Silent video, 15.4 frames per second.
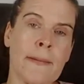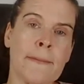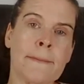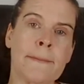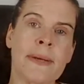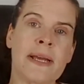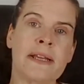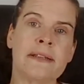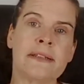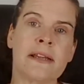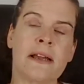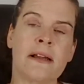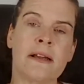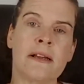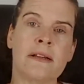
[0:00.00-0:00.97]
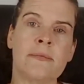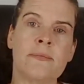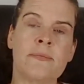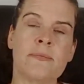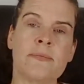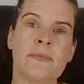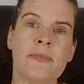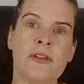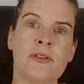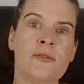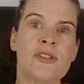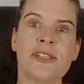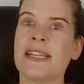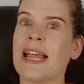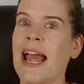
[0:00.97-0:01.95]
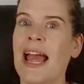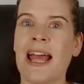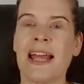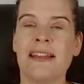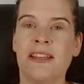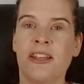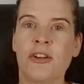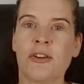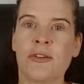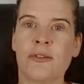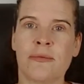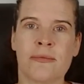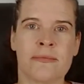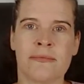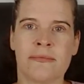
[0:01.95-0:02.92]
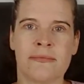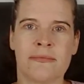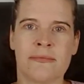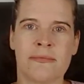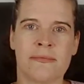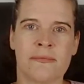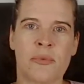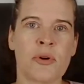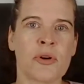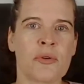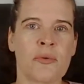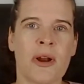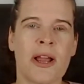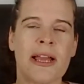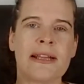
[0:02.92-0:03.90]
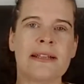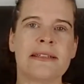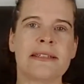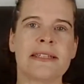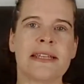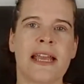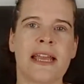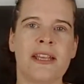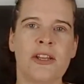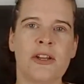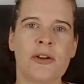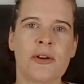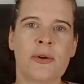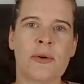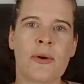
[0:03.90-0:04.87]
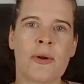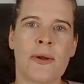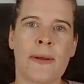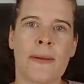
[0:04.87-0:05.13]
But you just add your pork rinds and your